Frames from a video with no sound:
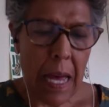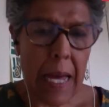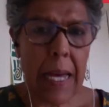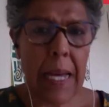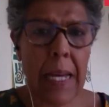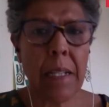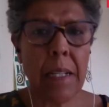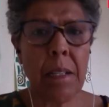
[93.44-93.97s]

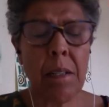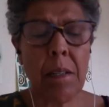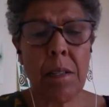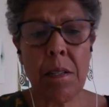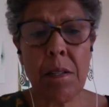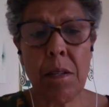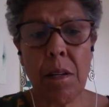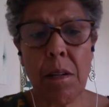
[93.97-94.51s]

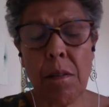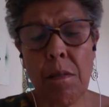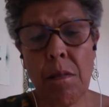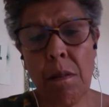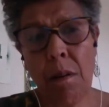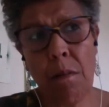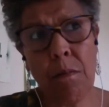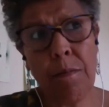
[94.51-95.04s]
And, you
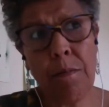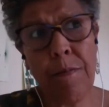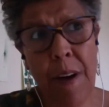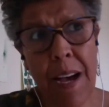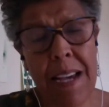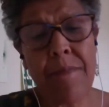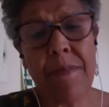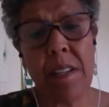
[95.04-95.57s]
know,
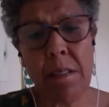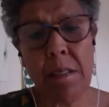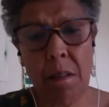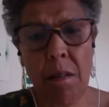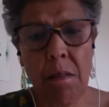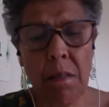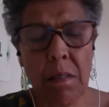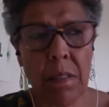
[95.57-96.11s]
5 years
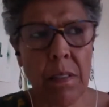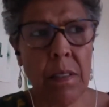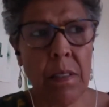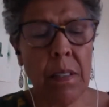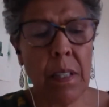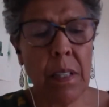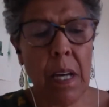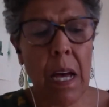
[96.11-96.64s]
on,
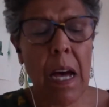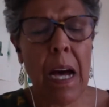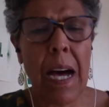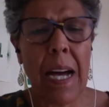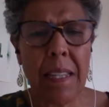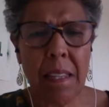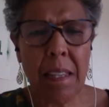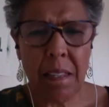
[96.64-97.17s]

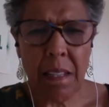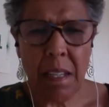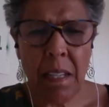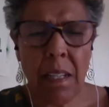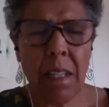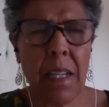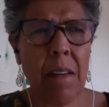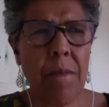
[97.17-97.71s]
I
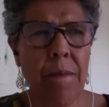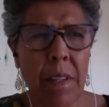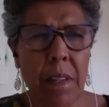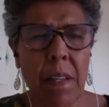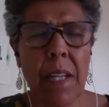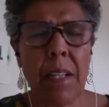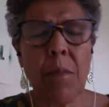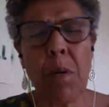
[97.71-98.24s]
think
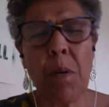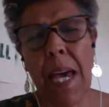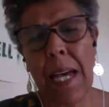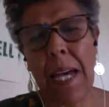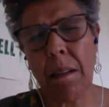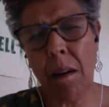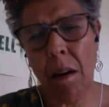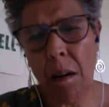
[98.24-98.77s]
given that we
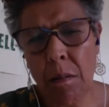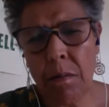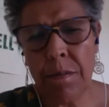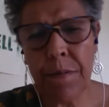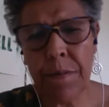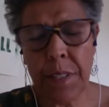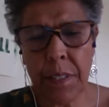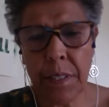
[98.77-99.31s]
had
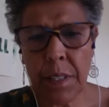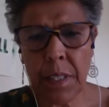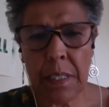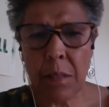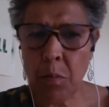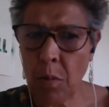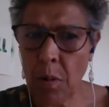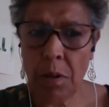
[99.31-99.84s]
COVID
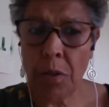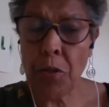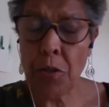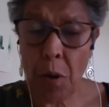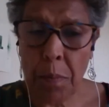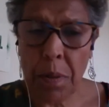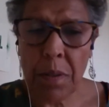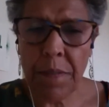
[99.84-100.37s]
as on
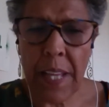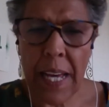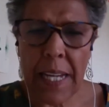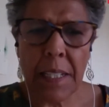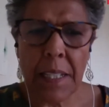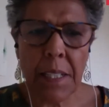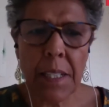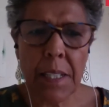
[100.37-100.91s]
top of
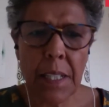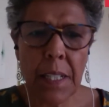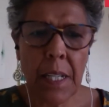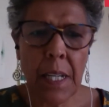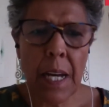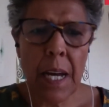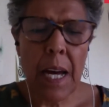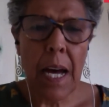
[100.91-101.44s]
that,
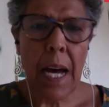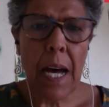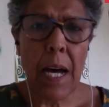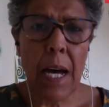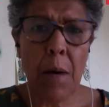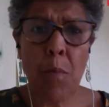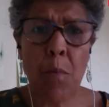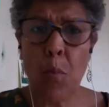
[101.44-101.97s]

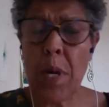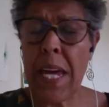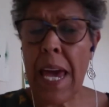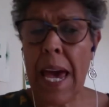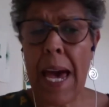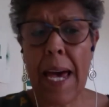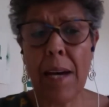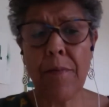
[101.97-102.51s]
we
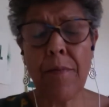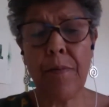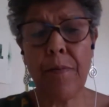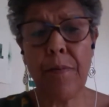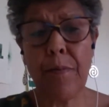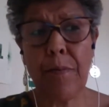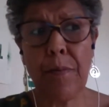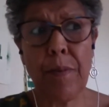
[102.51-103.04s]
have,
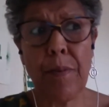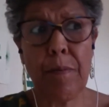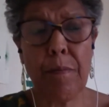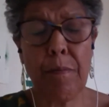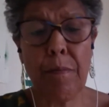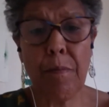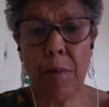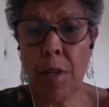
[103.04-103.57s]

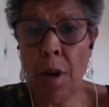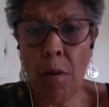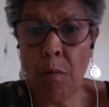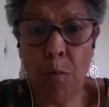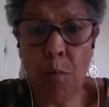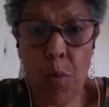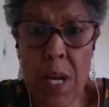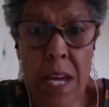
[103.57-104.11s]
you know,
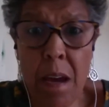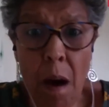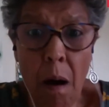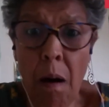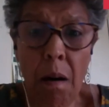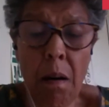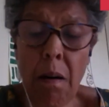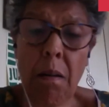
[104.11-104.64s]
we
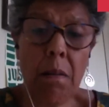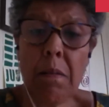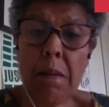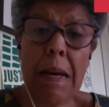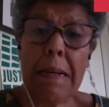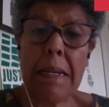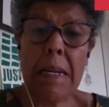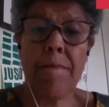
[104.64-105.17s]
are
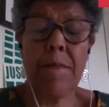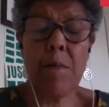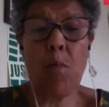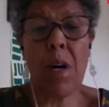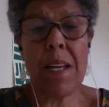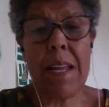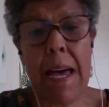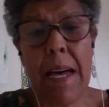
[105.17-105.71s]
like
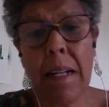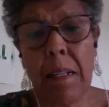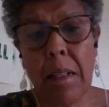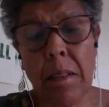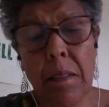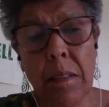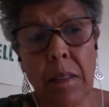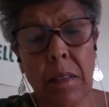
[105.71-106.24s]
everyone
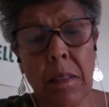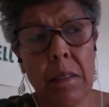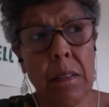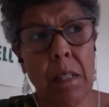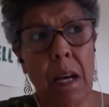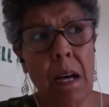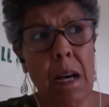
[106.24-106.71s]
else,